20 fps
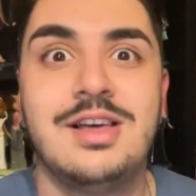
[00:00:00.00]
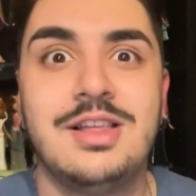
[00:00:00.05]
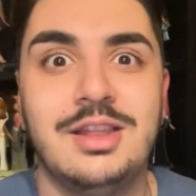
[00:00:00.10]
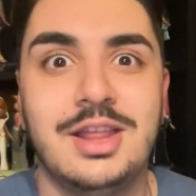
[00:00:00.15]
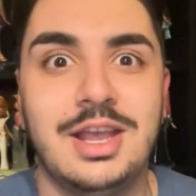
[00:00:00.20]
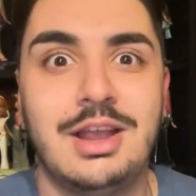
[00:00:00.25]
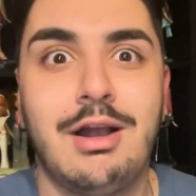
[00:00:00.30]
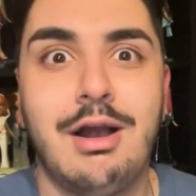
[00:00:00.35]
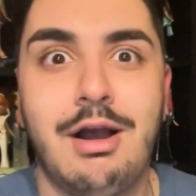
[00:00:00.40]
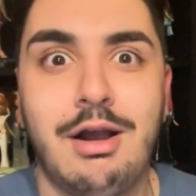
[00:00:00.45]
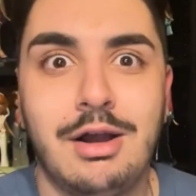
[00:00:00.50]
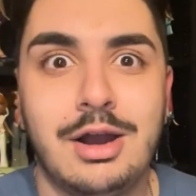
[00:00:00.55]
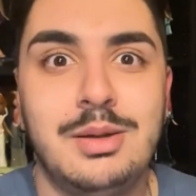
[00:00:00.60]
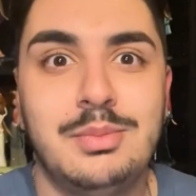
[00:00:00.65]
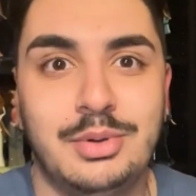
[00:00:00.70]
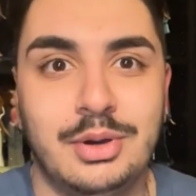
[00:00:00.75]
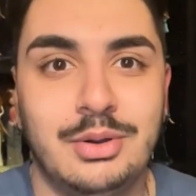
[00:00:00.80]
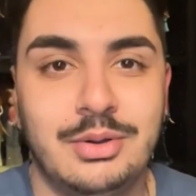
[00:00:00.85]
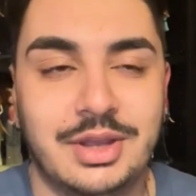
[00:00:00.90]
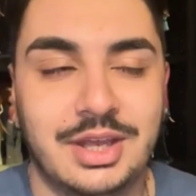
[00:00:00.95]
Like,
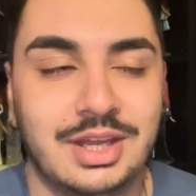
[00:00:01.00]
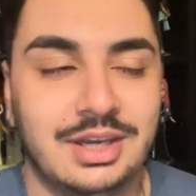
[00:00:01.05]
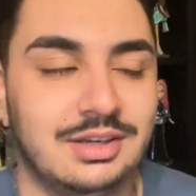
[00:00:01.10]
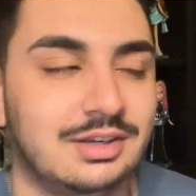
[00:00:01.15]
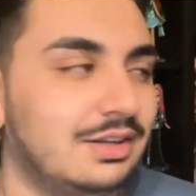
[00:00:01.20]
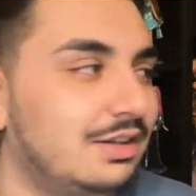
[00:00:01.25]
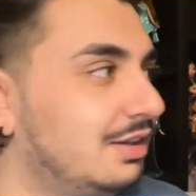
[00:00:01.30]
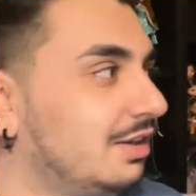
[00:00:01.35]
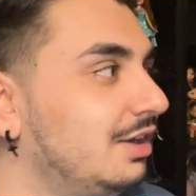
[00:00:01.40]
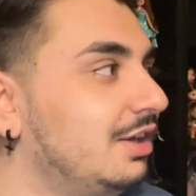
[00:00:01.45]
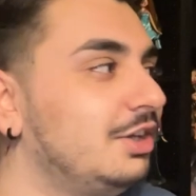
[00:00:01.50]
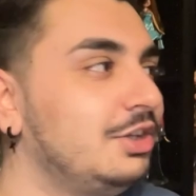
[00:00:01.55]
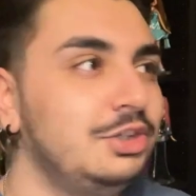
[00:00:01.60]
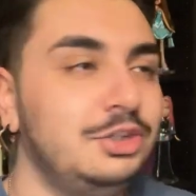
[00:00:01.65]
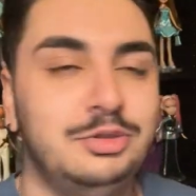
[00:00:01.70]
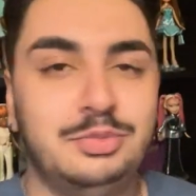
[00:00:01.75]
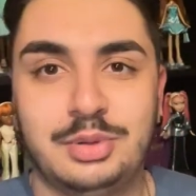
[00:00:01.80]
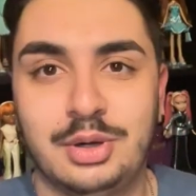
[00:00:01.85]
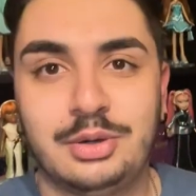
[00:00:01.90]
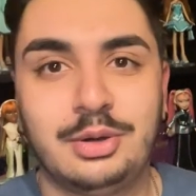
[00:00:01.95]
heartbroken.
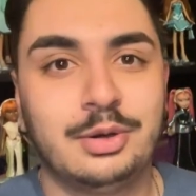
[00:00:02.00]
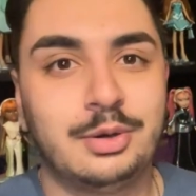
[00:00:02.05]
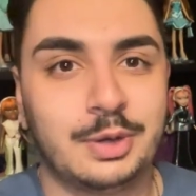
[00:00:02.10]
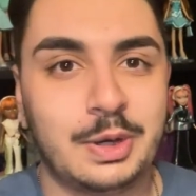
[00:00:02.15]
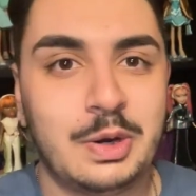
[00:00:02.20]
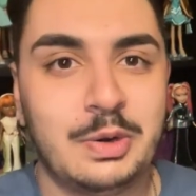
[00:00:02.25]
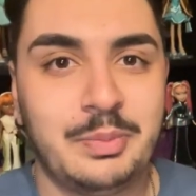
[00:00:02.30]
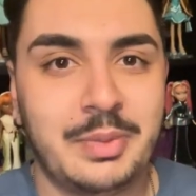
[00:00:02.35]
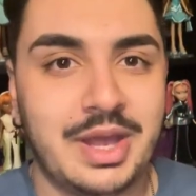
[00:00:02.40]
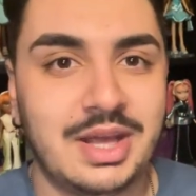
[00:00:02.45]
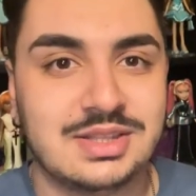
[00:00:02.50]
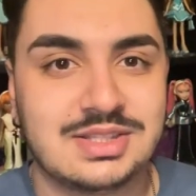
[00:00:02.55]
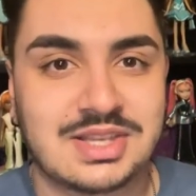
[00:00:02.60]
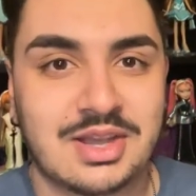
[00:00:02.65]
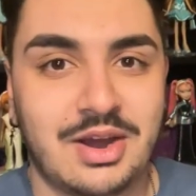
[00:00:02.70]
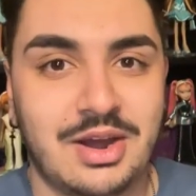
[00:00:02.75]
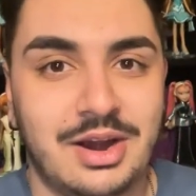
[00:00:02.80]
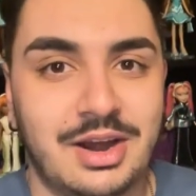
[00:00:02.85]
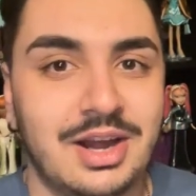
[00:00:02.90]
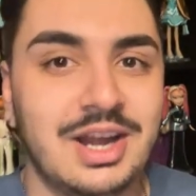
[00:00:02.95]
You broke a grown man's
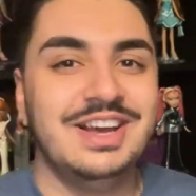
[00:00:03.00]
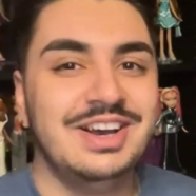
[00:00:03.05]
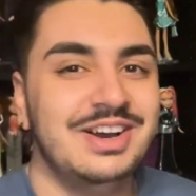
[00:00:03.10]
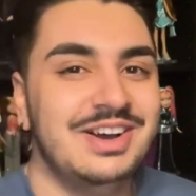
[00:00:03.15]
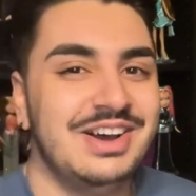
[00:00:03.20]
heart.